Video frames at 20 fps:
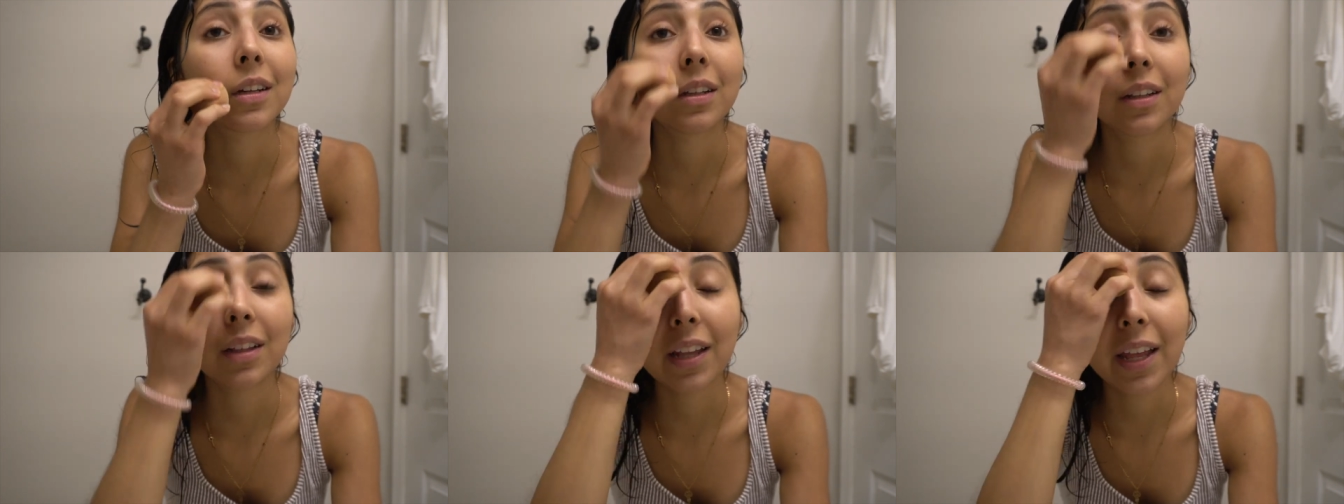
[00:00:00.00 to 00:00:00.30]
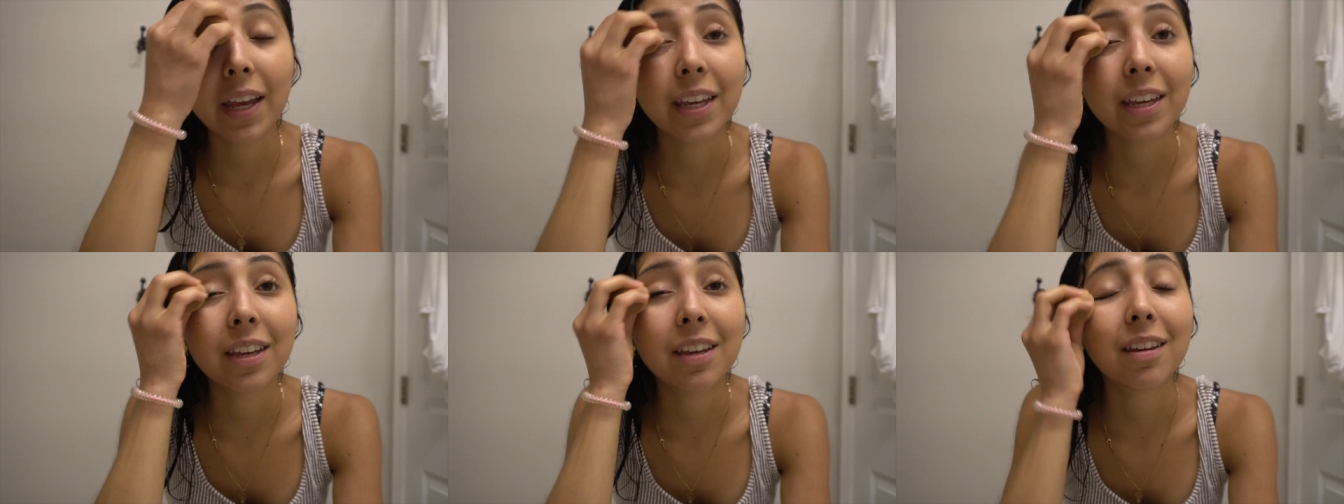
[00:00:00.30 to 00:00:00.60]

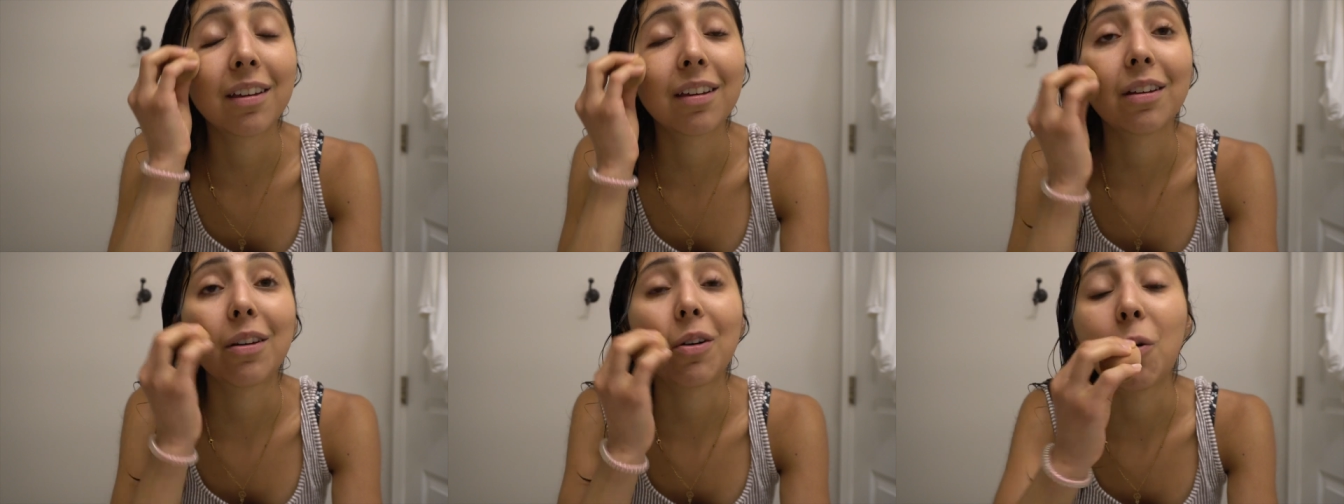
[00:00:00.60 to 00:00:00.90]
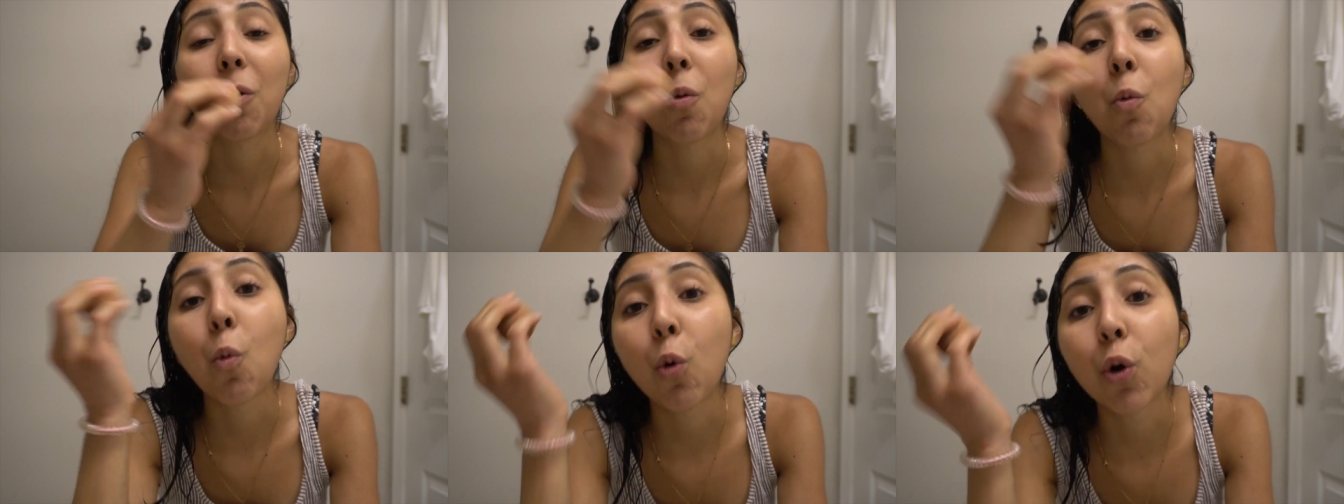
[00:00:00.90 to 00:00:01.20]
like
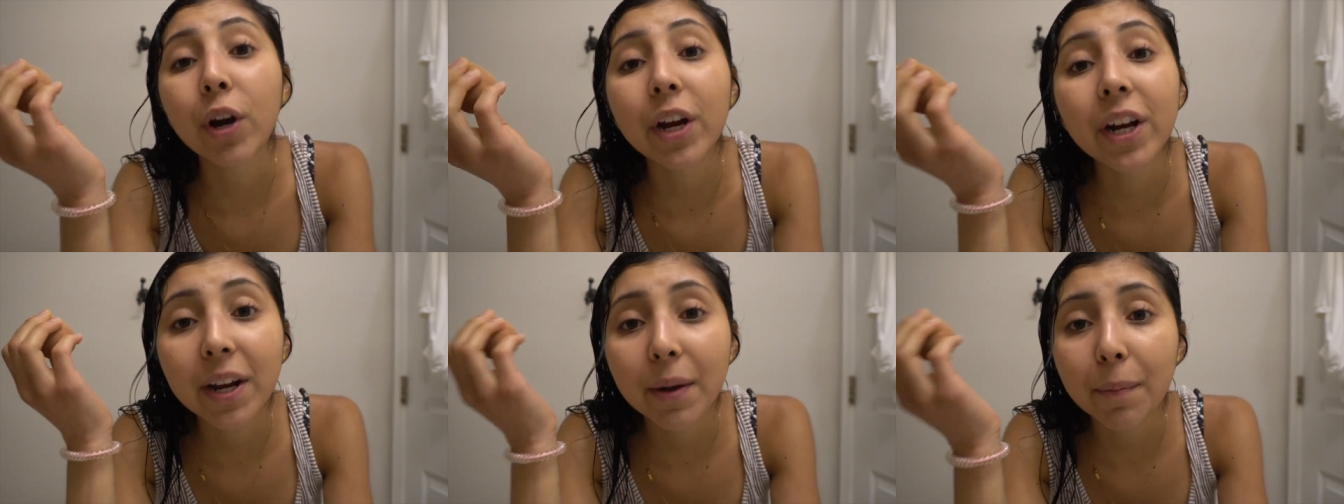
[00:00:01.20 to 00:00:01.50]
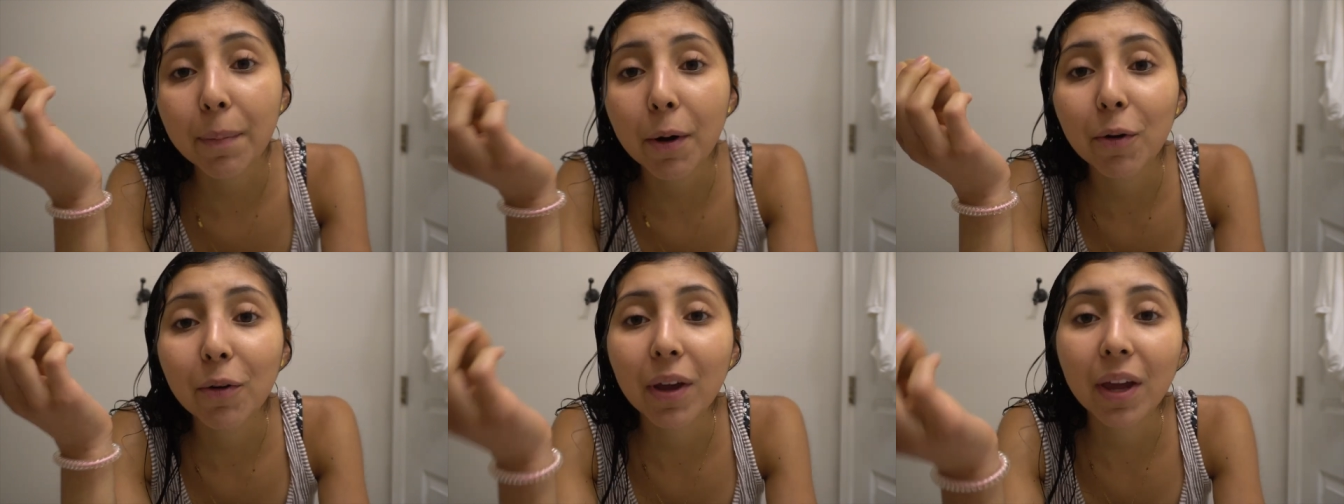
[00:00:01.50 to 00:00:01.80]
worried
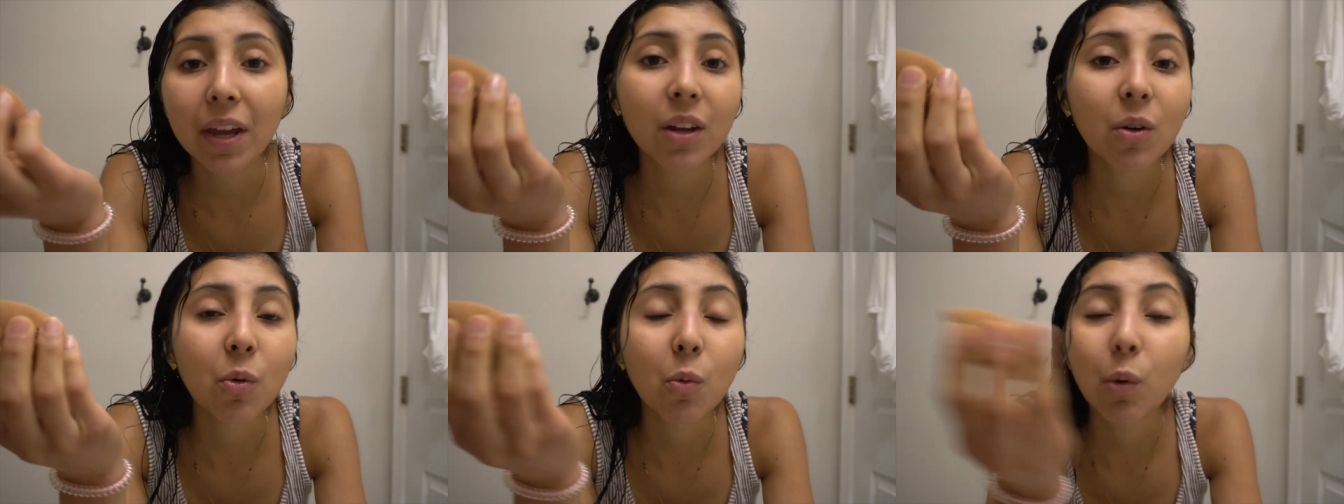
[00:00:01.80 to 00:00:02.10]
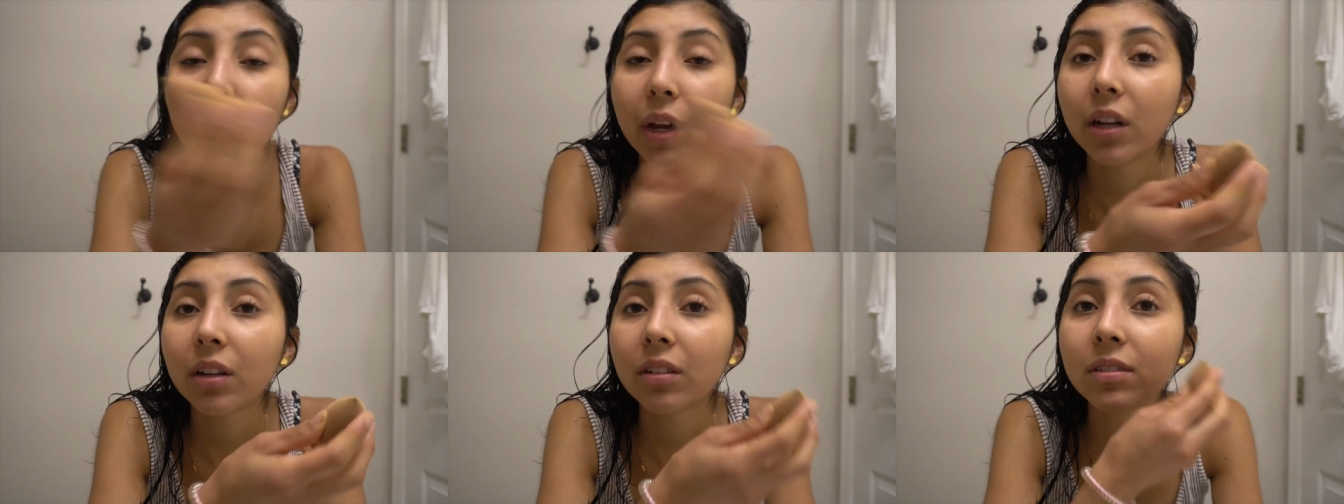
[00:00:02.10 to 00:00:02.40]
about gaining
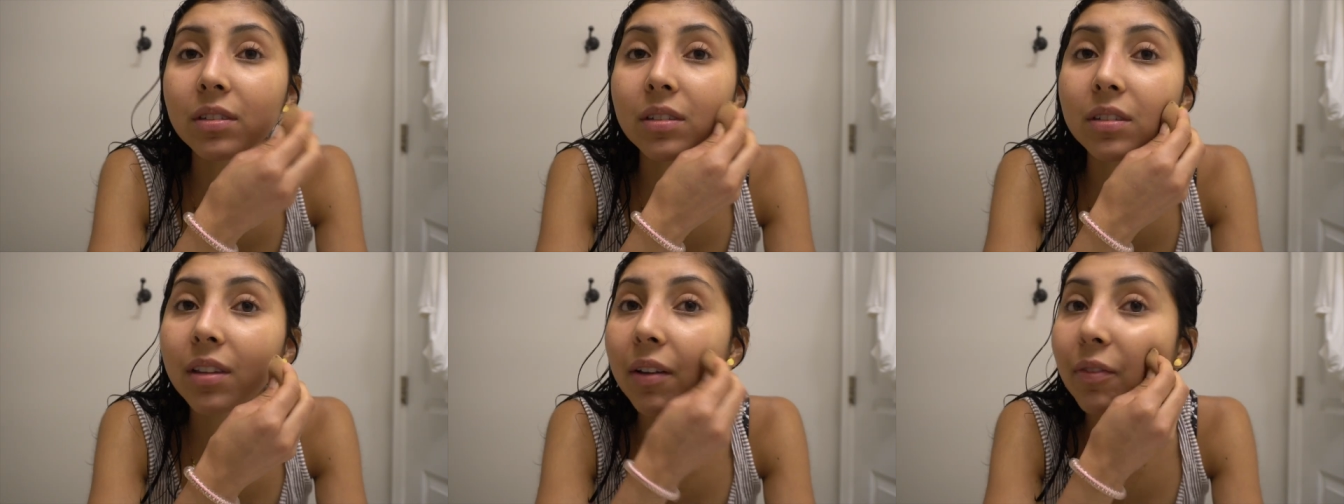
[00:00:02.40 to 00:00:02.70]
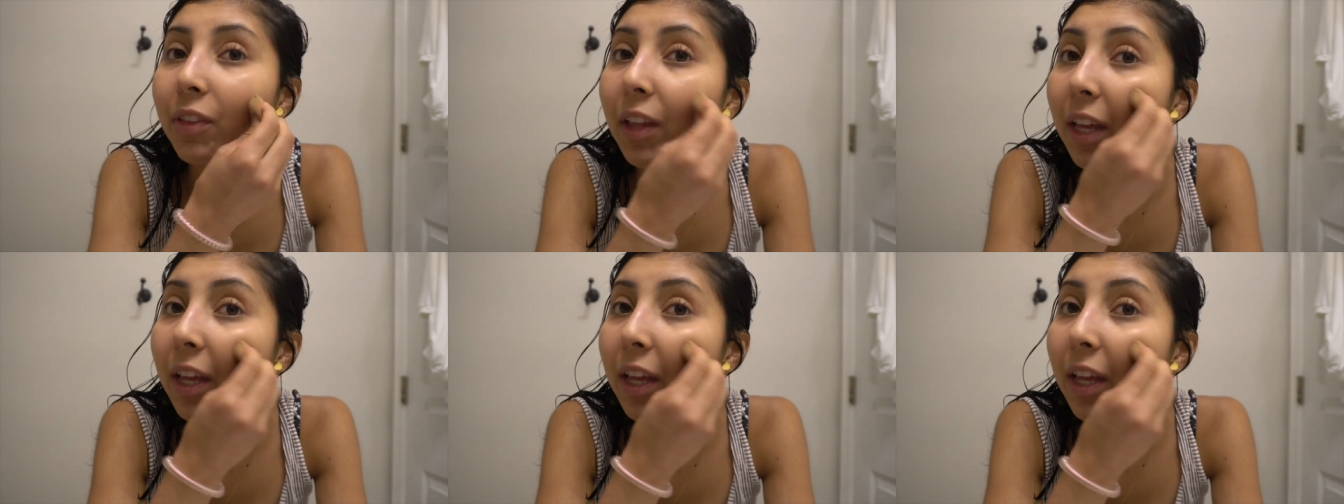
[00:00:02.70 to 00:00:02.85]
weight and stuff